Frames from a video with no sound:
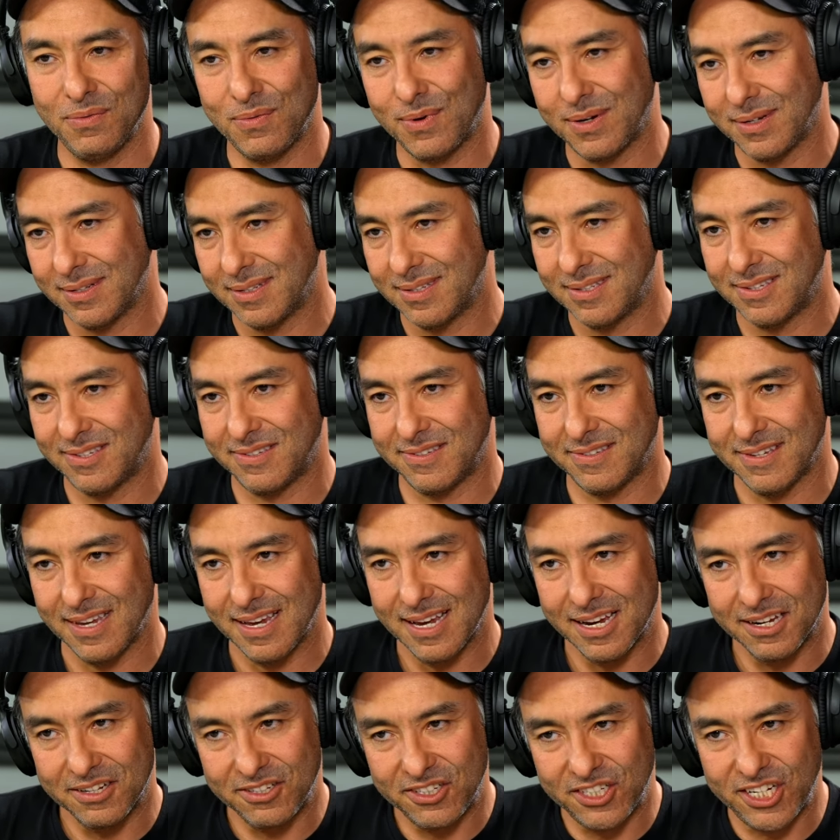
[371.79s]
what's
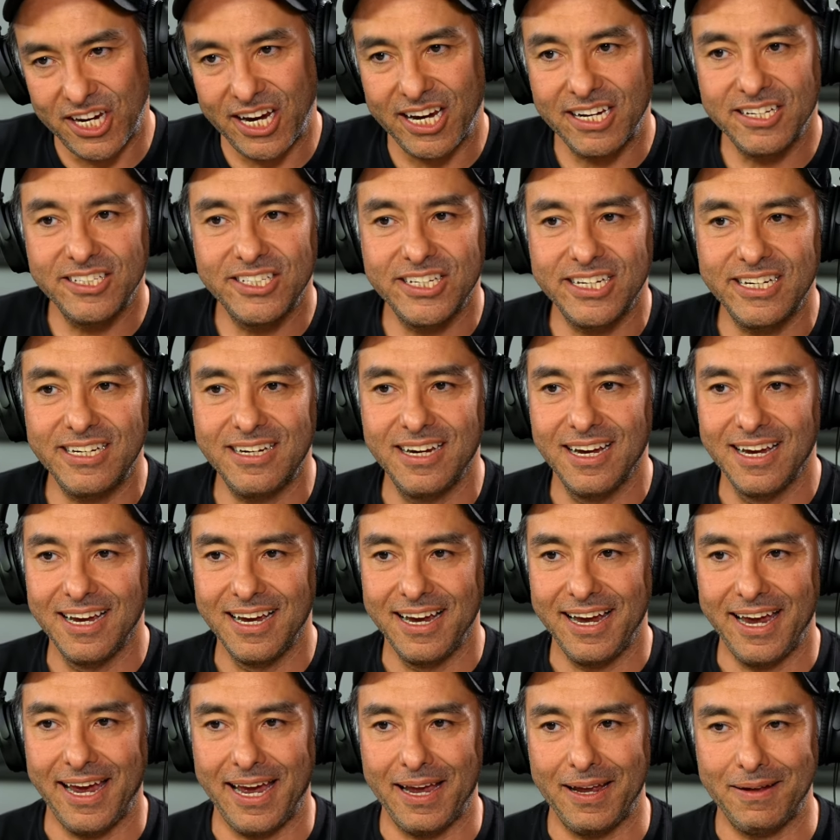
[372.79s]
changing,
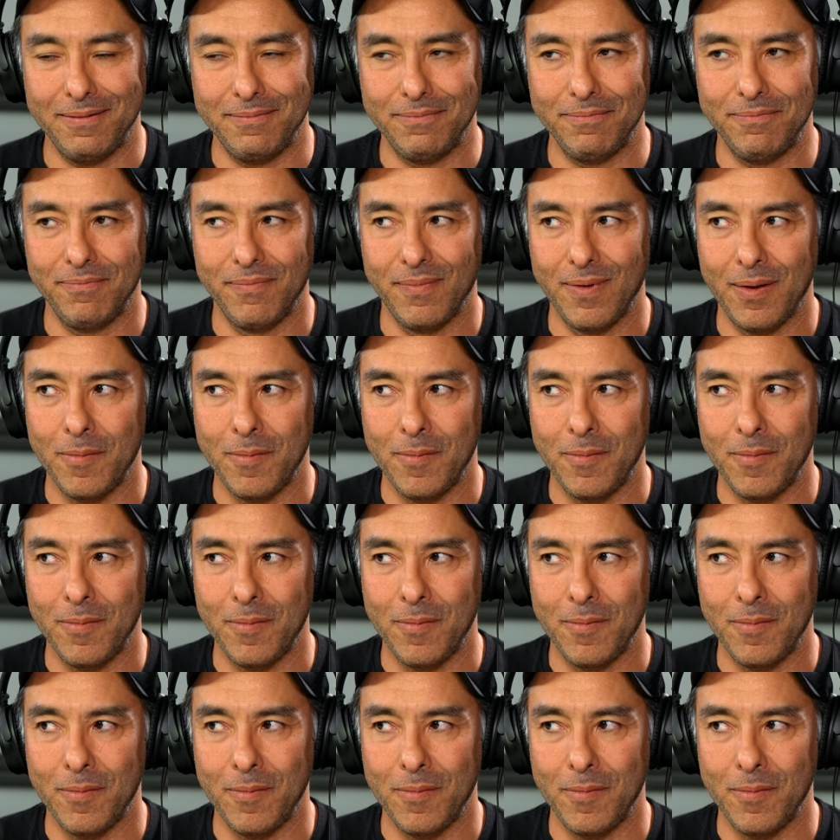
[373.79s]
and